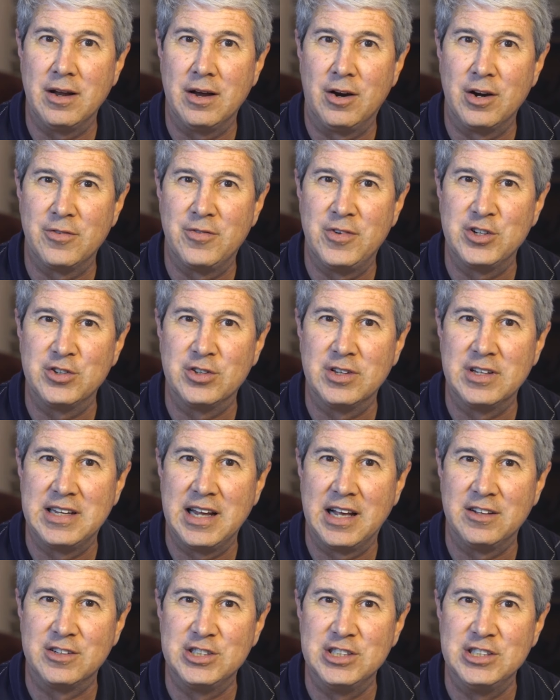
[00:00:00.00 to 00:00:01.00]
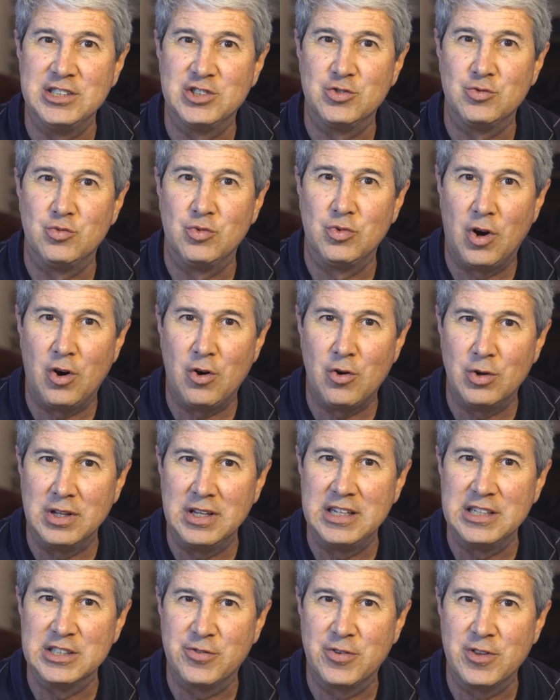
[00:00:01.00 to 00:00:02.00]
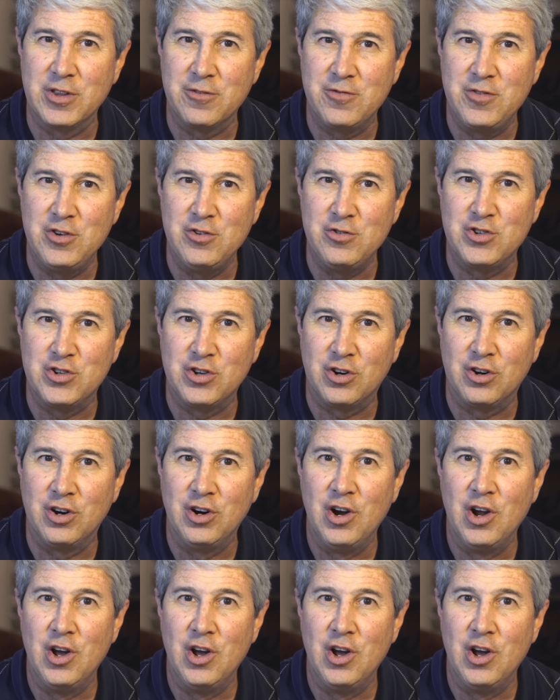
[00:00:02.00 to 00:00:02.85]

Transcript: artificial intelligence role is for the future.